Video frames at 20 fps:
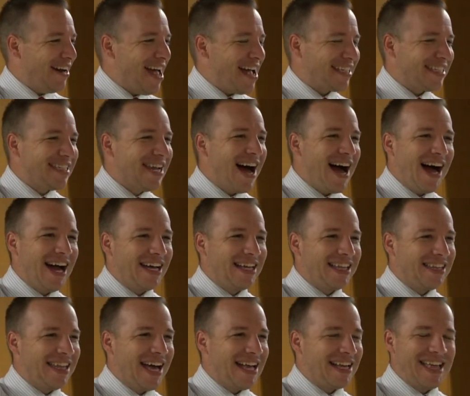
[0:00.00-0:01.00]
That's
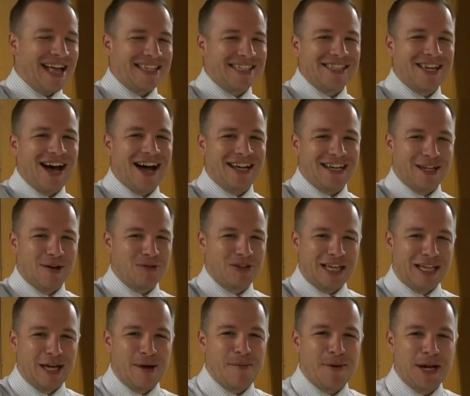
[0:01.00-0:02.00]
not that, that's not
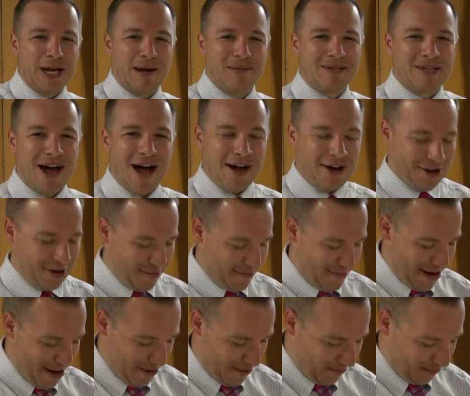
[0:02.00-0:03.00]
the Liberty I'm talking
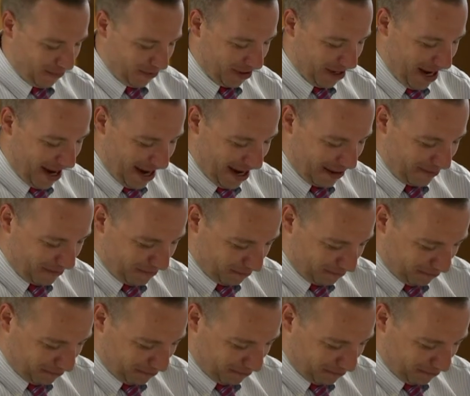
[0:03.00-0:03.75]
about. Okay.